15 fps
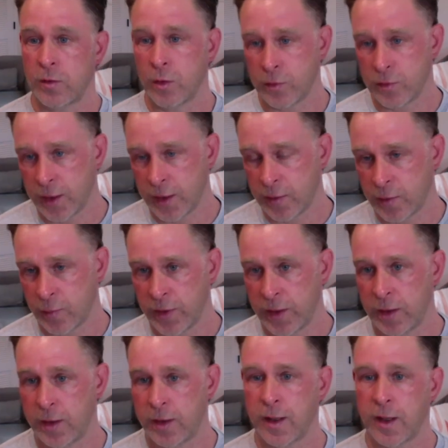don't take the
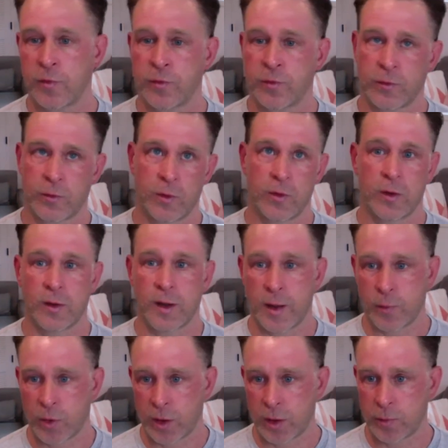PDF or the
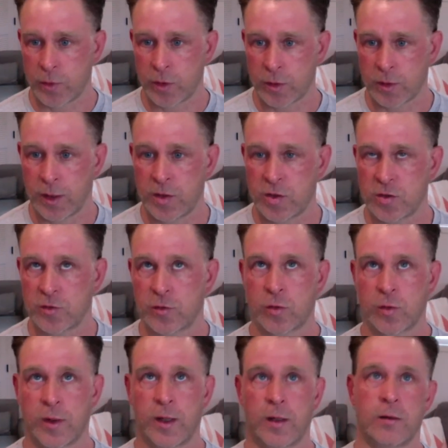library book and just
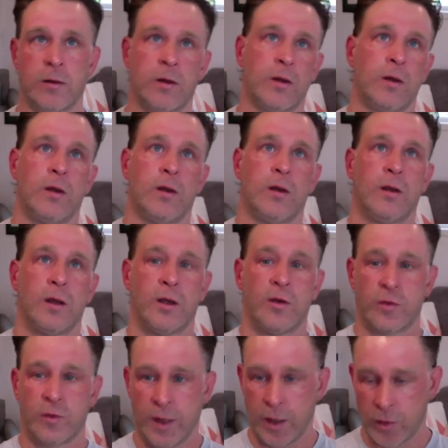create a
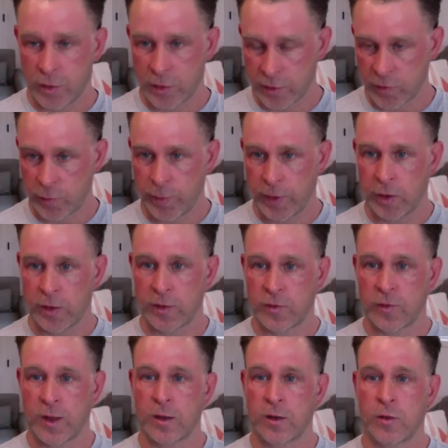standard experience
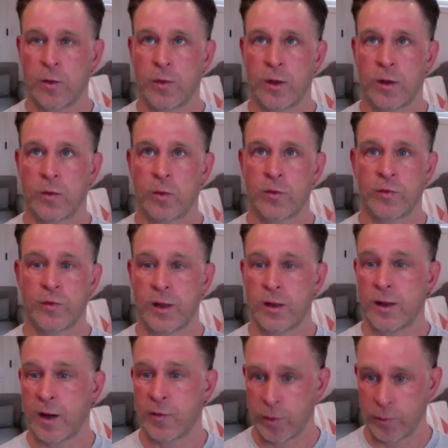that you think will fit
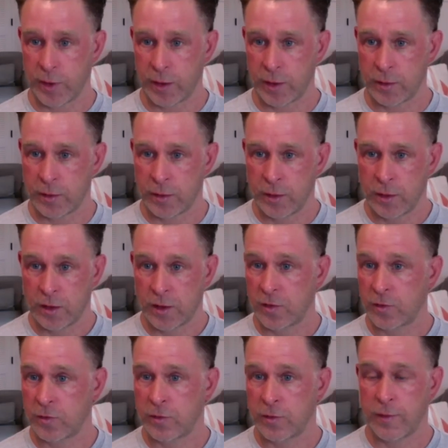everybody,
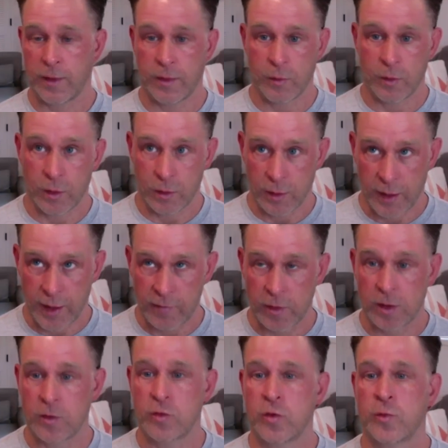because
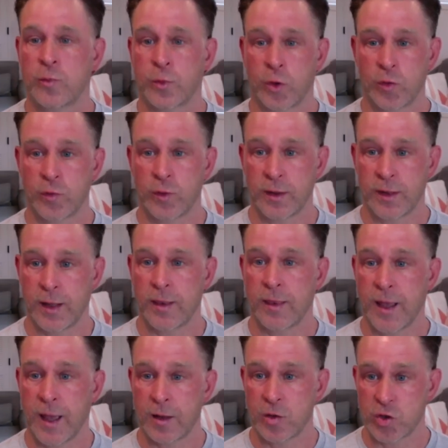evidence is proving that
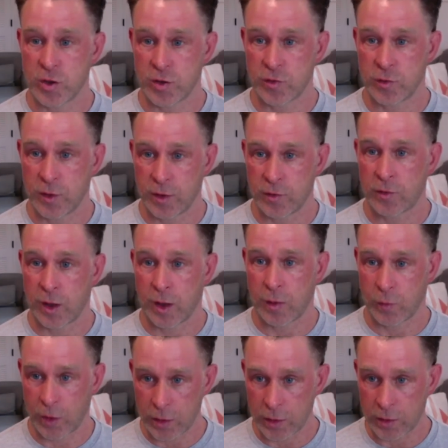that just does not
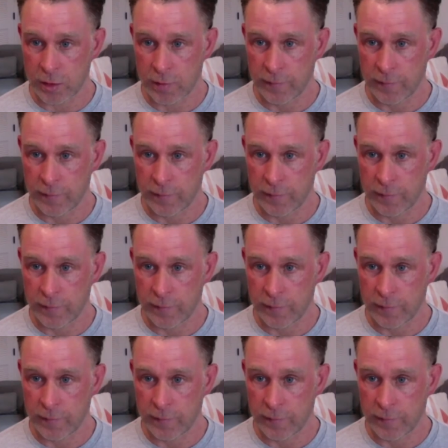work.